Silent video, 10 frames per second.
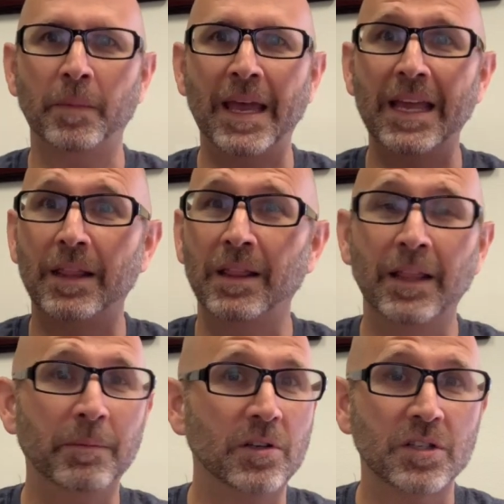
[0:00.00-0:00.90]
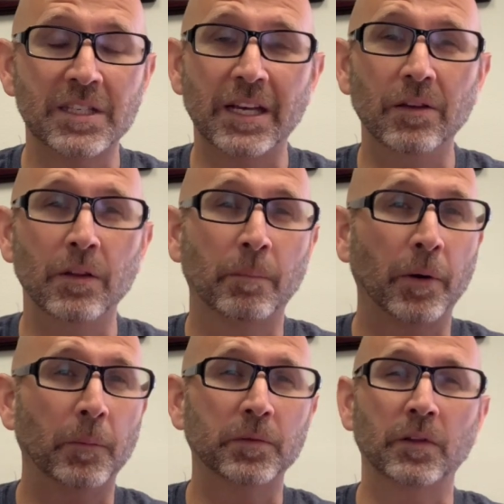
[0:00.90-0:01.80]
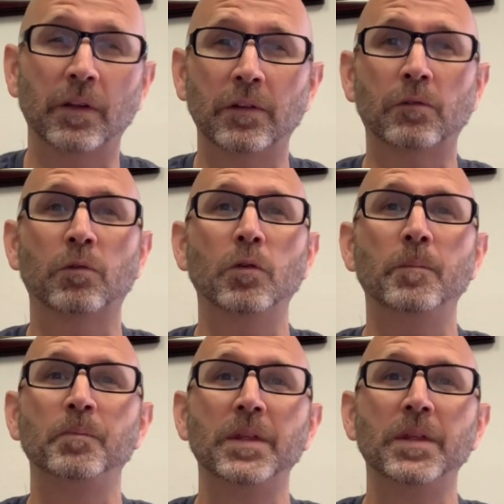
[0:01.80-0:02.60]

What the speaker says: Hey, let me just tell you the purpose of this group